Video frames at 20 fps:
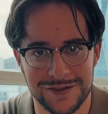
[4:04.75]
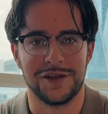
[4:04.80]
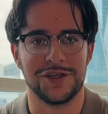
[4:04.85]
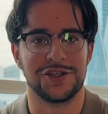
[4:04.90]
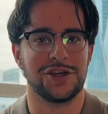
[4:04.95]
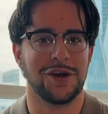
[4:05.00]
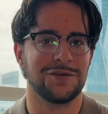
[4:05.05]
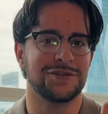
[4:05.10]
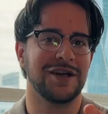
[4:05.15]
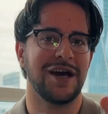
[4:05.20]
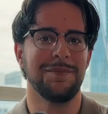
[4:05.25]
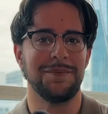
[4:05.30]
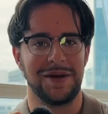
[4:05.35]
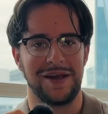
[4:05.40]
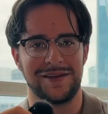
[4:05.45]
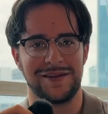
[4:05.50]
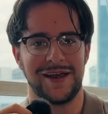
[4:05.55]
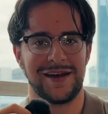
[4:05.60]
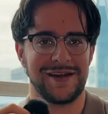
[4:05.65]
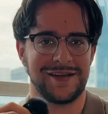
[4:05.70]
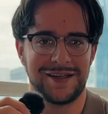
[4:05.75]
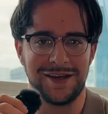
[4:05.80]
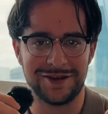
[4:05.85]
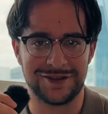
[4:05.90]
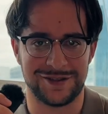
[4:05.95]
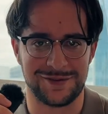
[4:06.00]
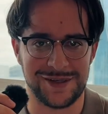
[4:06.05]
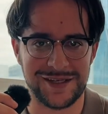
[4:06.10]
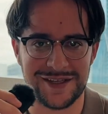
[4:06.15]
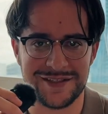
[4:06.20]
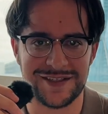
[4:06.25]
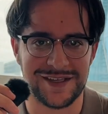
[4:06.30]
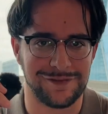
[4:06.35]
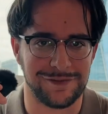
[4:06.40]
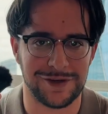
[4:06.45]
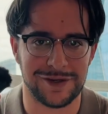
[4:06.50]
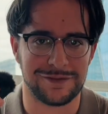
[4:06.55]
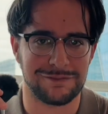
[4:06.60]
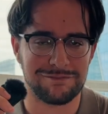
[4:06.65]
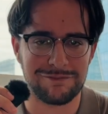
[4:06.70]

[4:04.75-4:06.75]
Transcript: He shows up and then he tells you he doesn't even